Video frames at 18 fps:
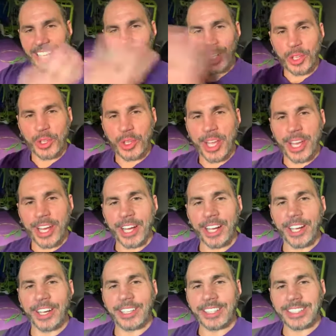Hello
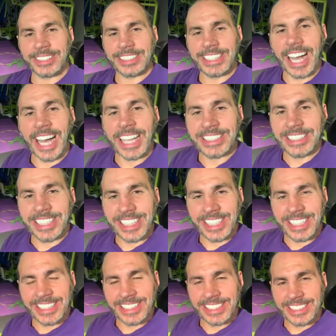there,
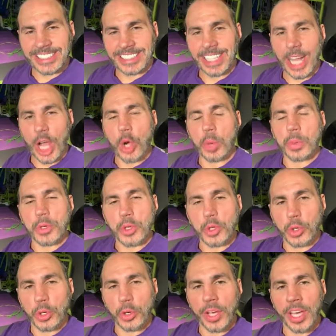Tanya. I hope you're
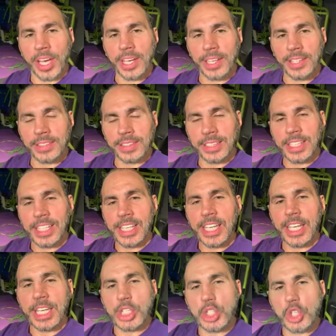doing okay.
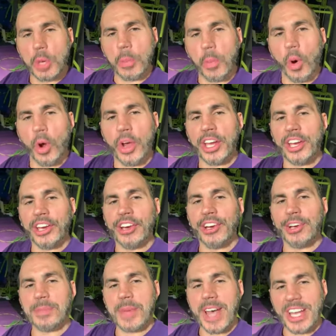It's your boy
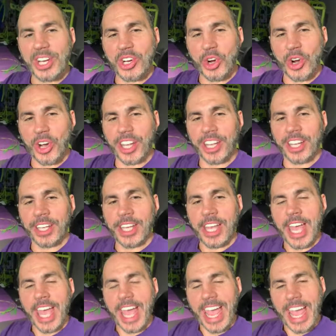here, Matt Hardy.
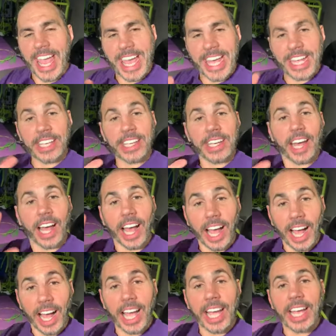And
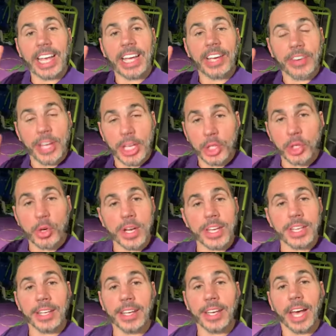I have had a
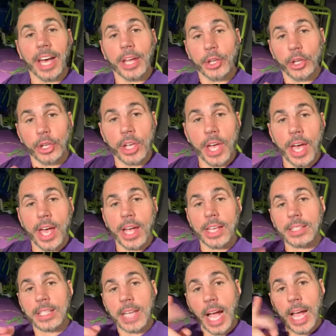great day. I know you
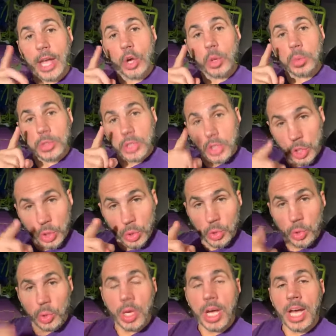ask. I hope
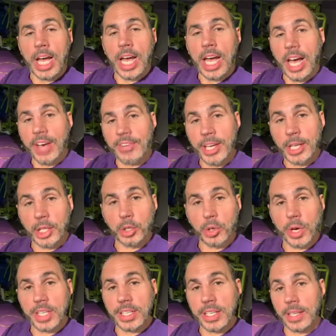you have had a
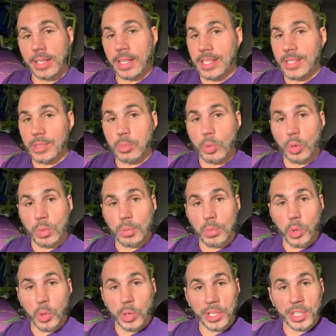great day. That's more
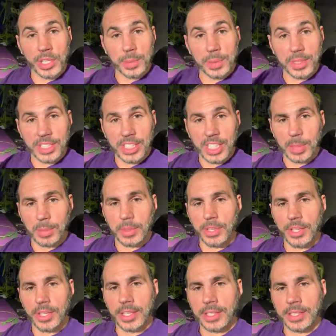important in the big scheme
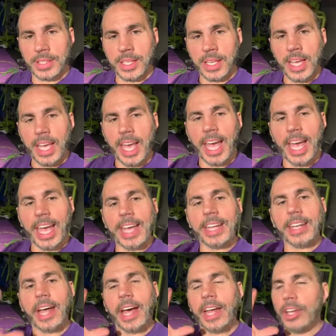of things.
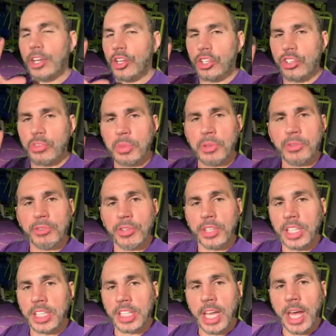And I know you've been
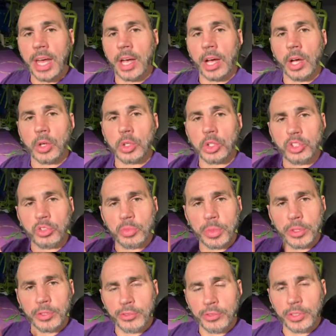feeling down, you've
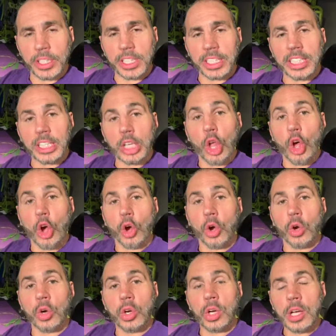been feeling
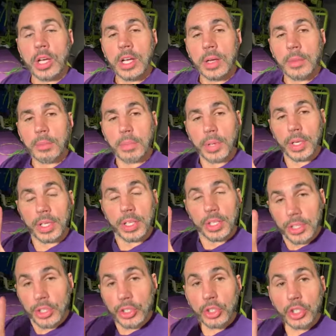low, but
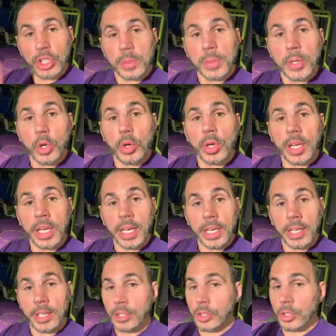you're gonna be
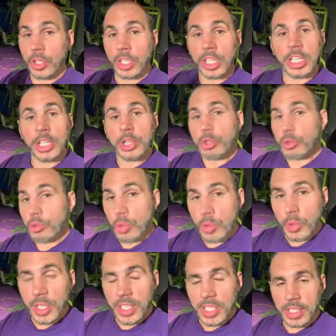okay. You're gonna get
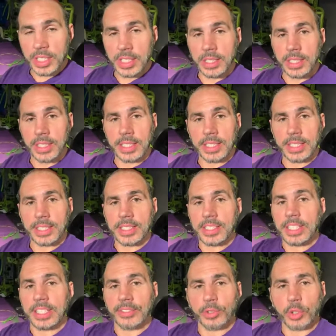through this. These
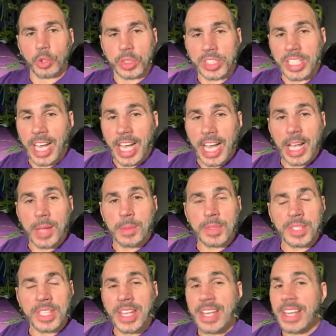difficult
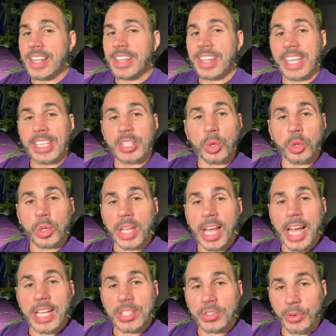times, they don't
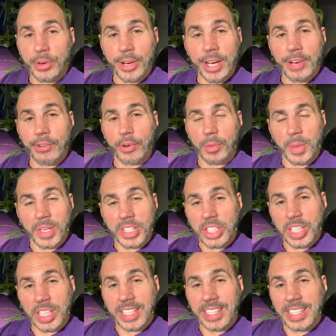last forever.
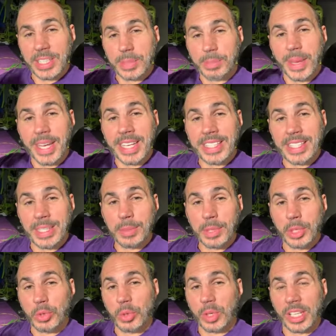Much like this
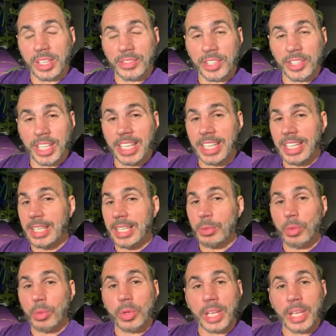pandemic we're living in,
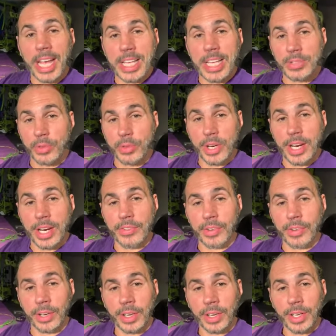it won't last
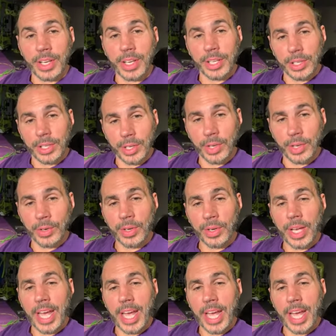forever, you know?